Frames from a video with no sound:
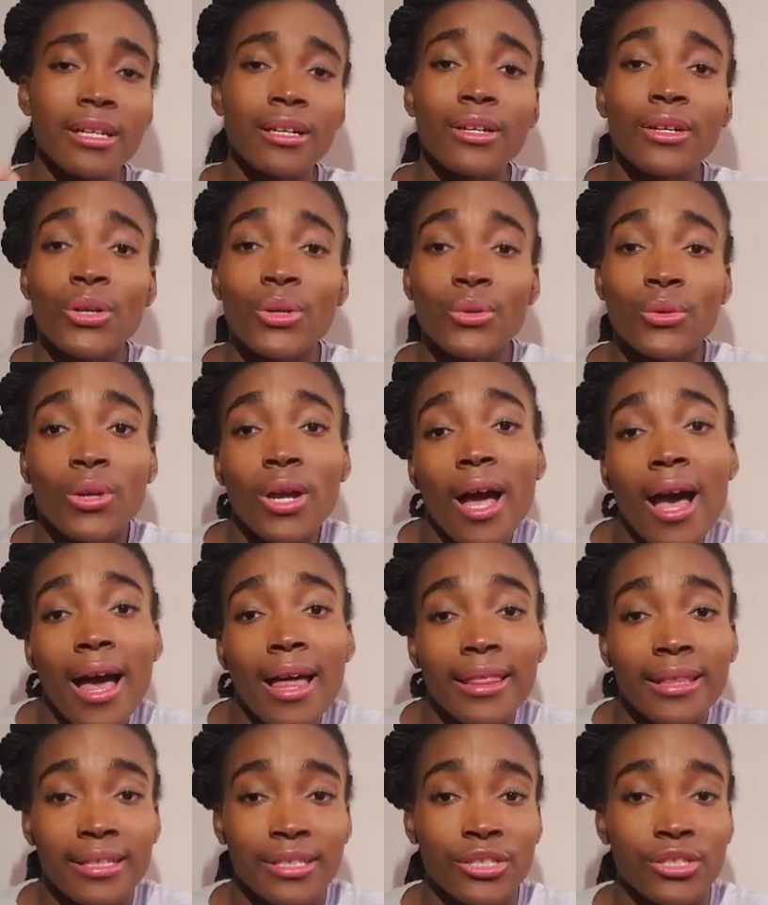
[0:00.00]
go to
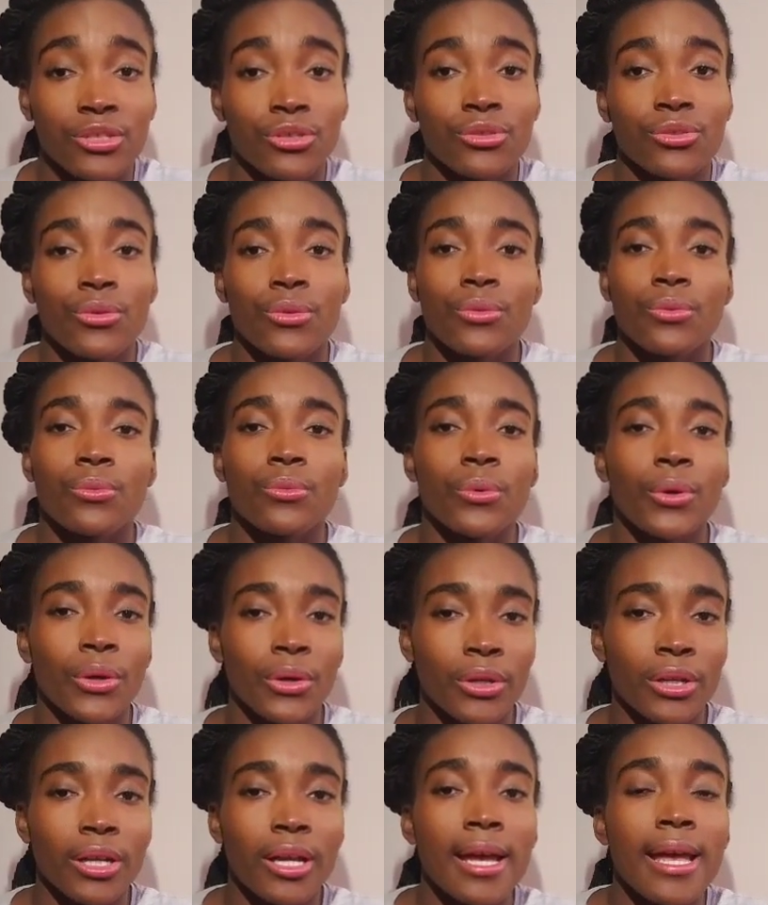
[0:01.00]
college, to go to
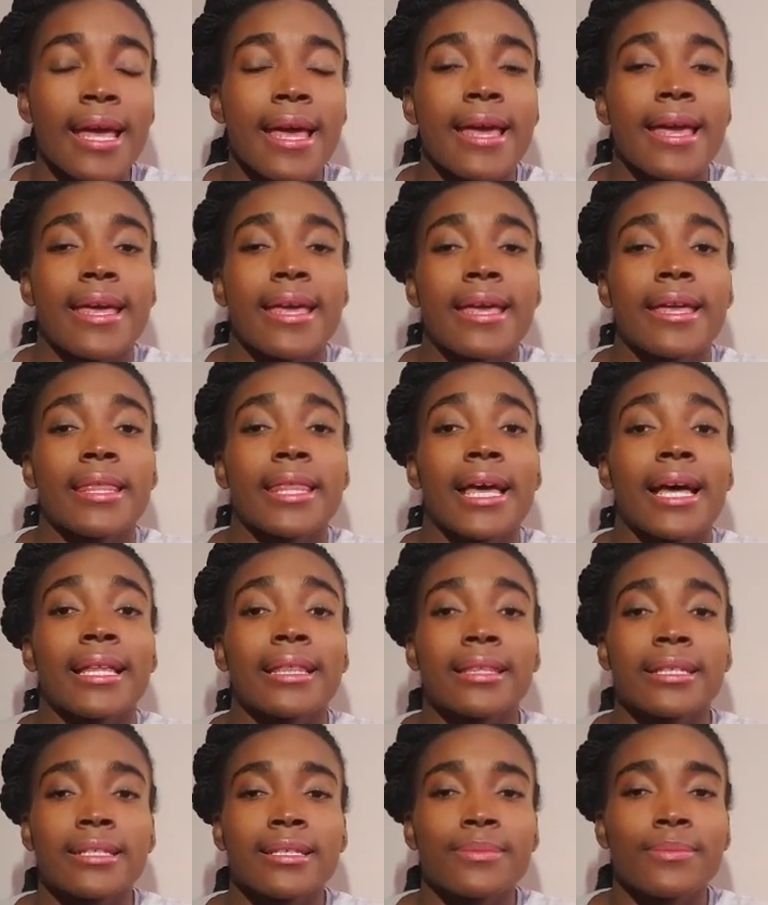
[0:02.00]
work. And
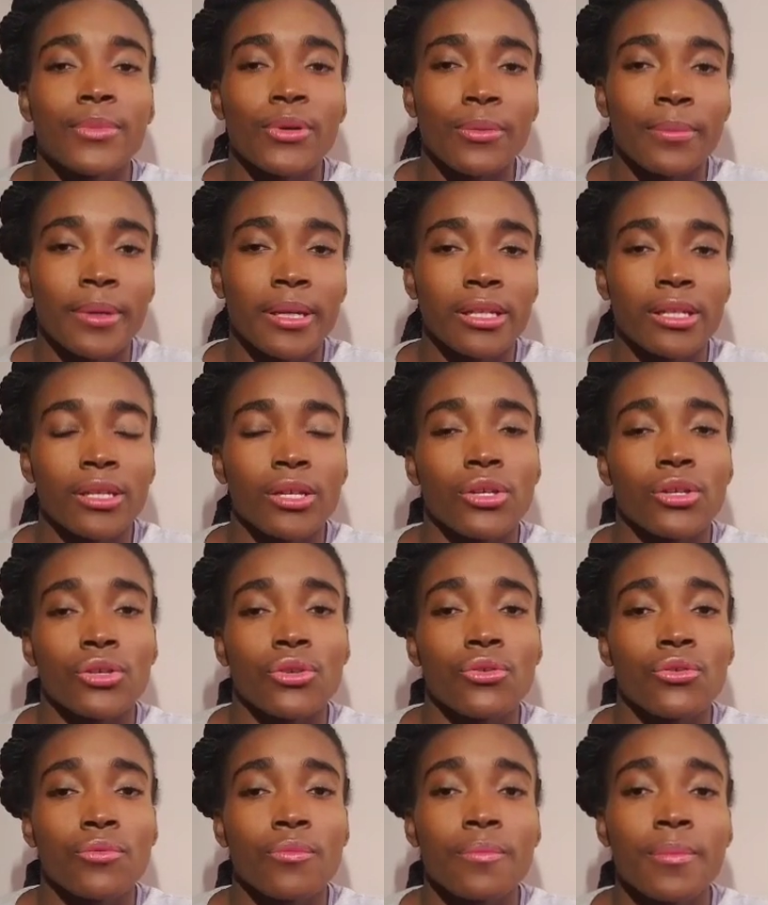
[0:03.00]
at this moment,
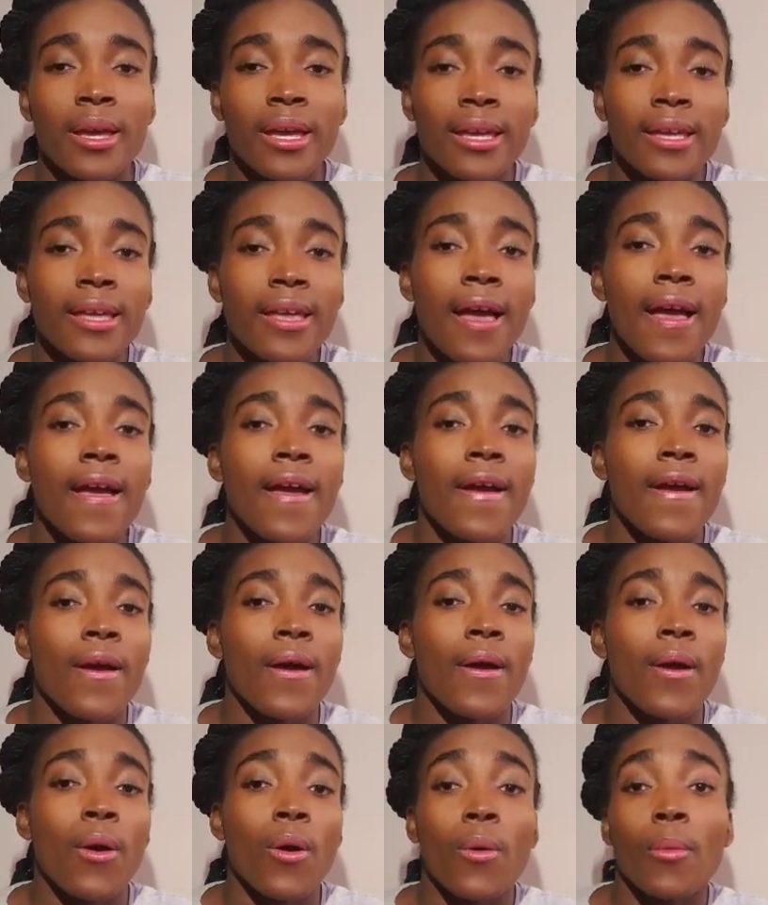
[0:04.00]
you may
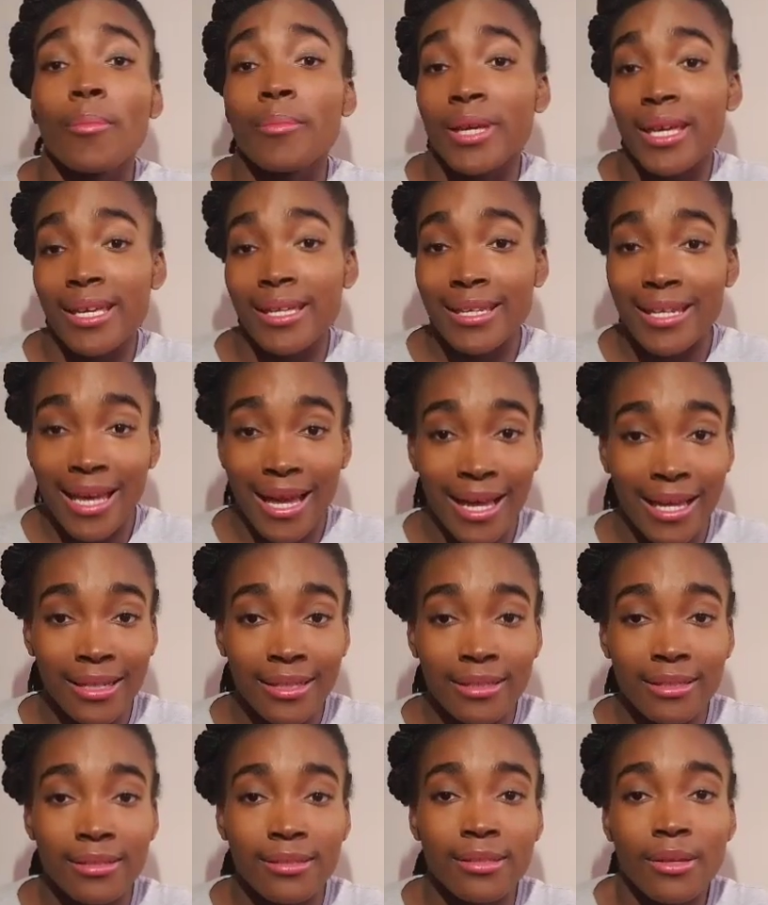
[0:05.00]
or may
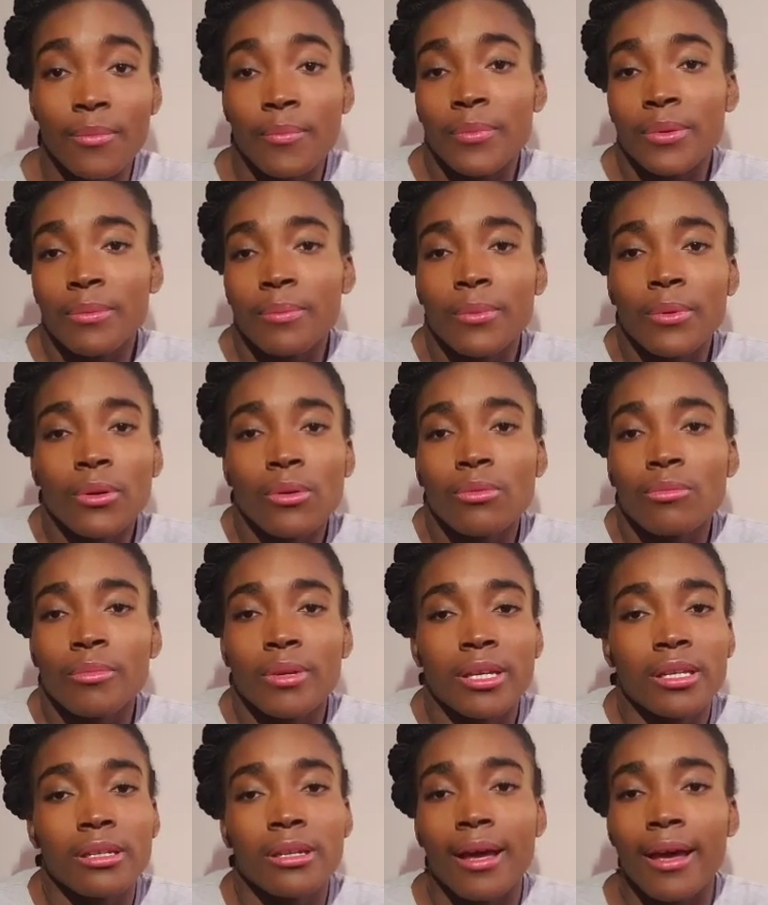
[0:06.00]
not, some people
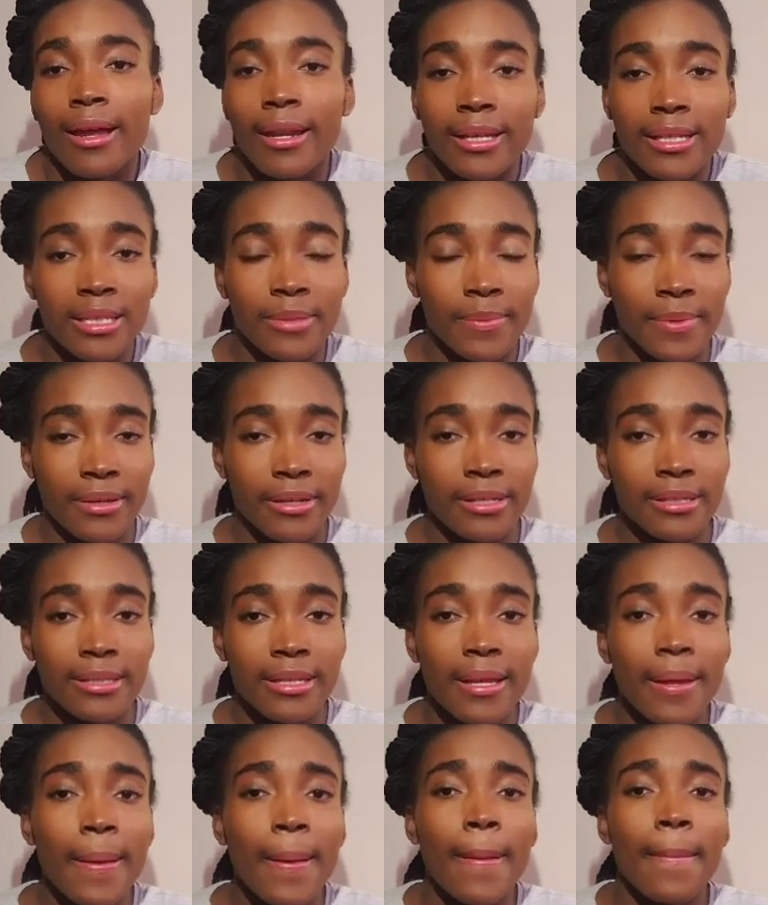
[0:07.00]
may not experience
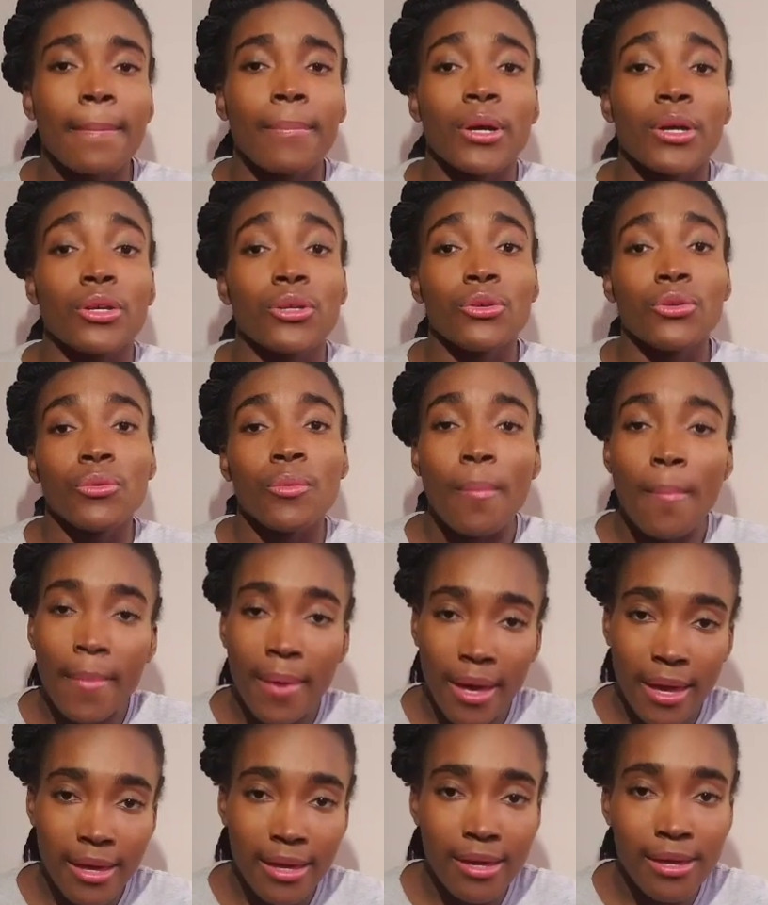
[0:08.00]
it, but you
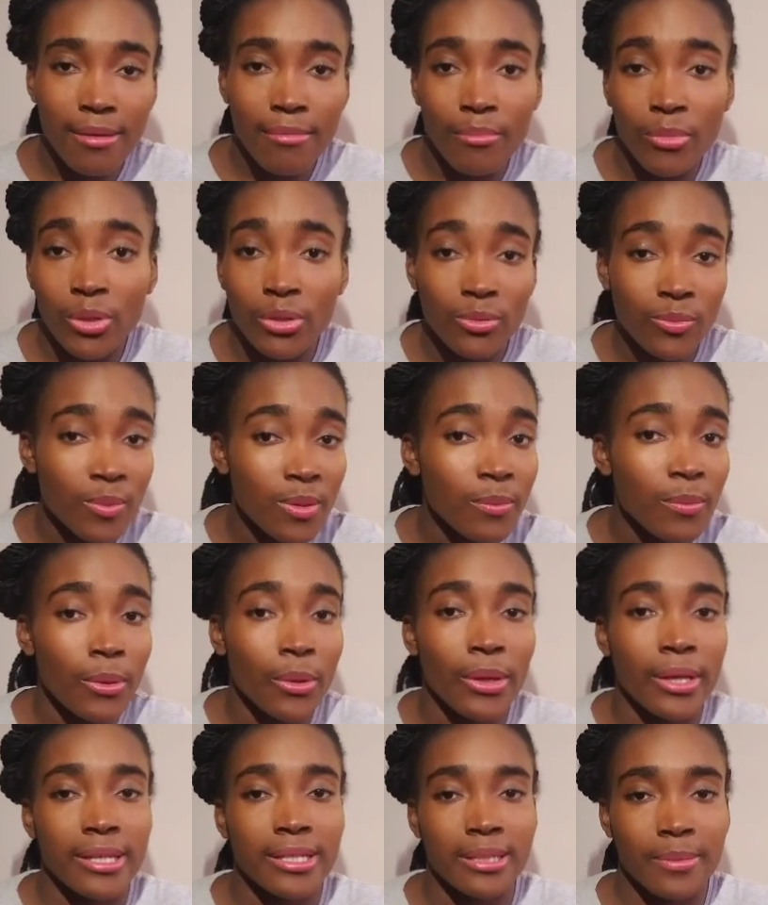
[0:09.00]
may, most people
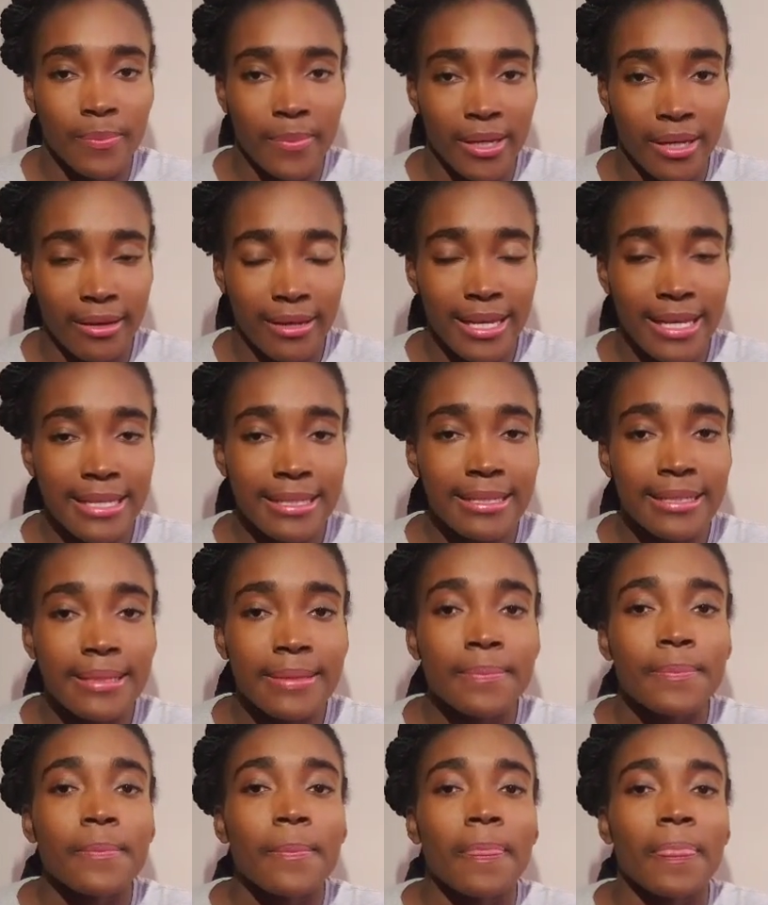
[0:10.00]
experience
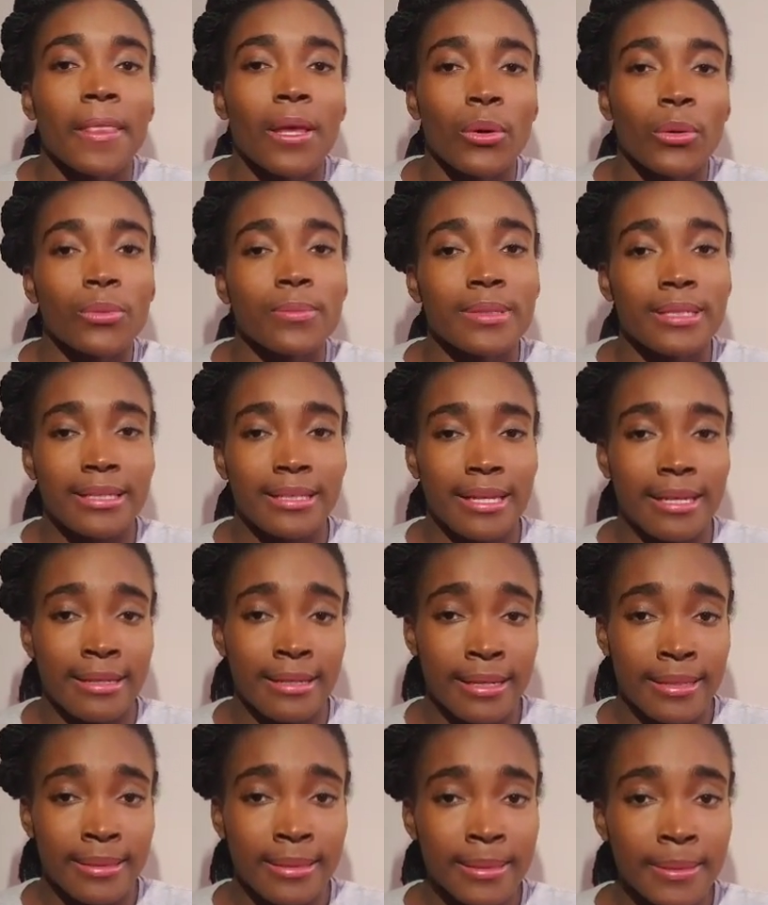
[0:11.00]

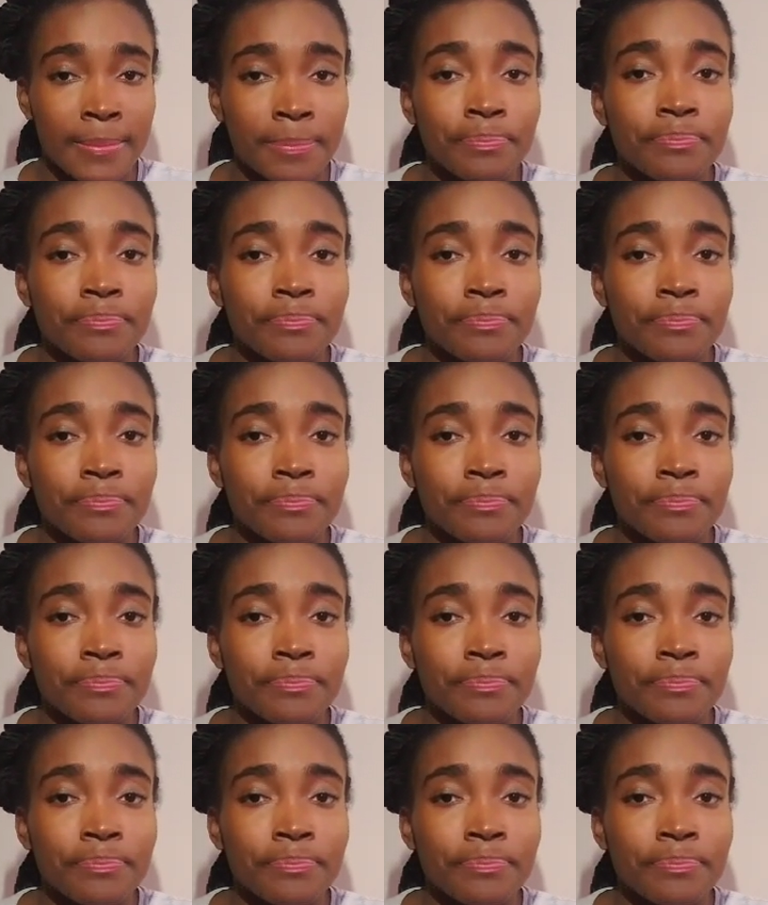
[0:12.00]
homesickness.